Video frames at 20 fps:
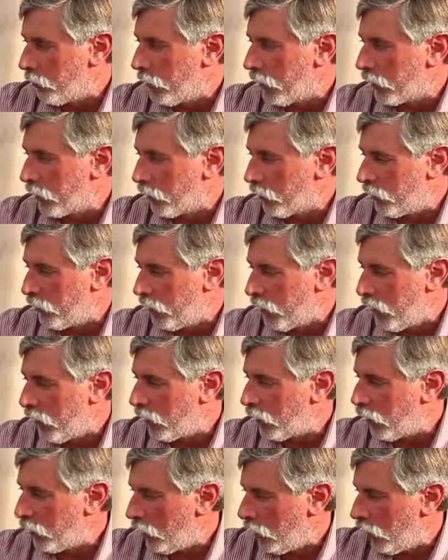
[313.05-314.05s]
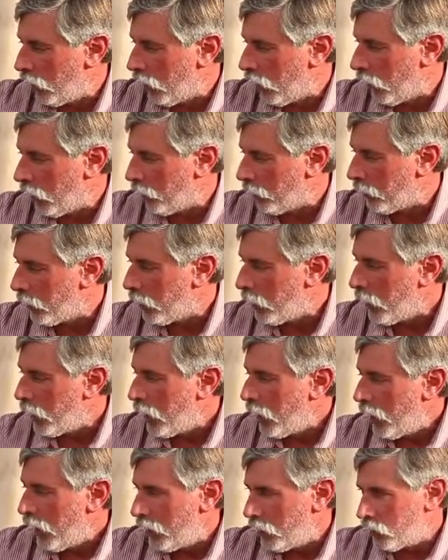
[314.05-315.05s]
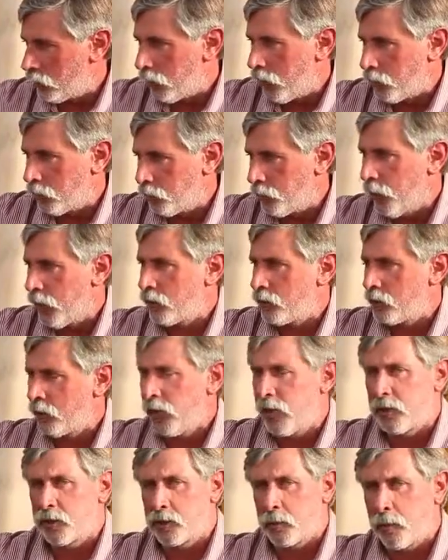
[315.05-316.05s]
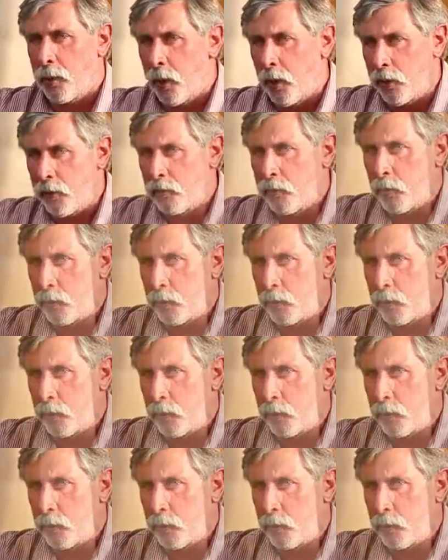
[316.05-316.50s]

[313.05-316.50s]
bigger thing, and especially as a part of